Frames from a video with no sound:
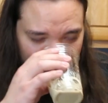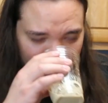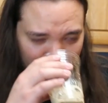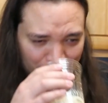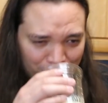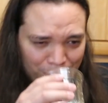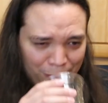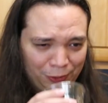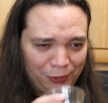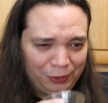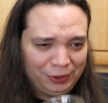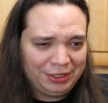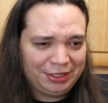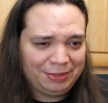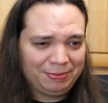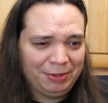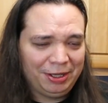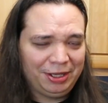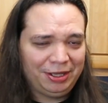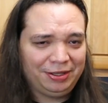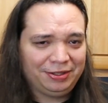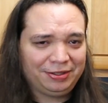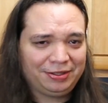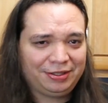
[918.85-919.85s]
Ooh, it
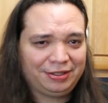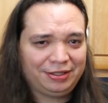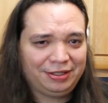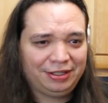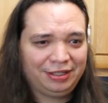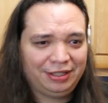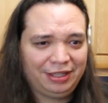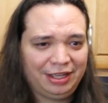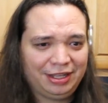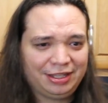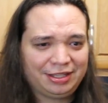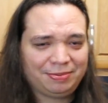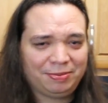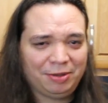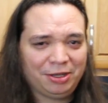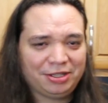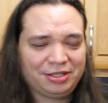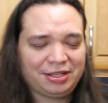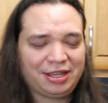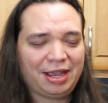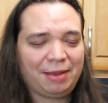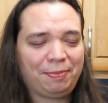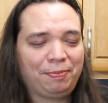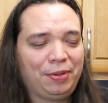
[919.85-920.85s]
smells. It
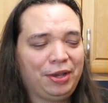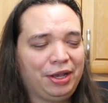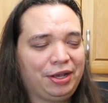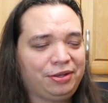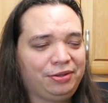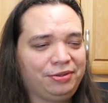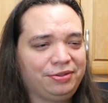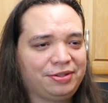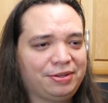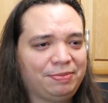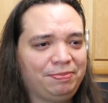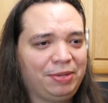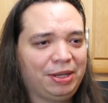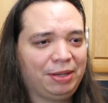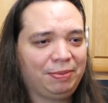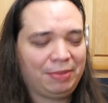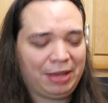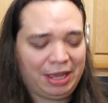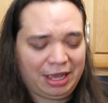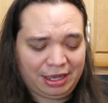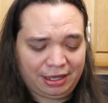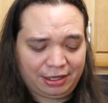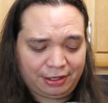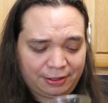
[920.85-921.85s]
smells like pickles and Big
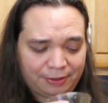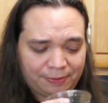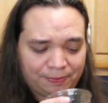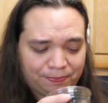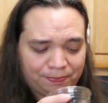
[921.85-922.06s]
Mac.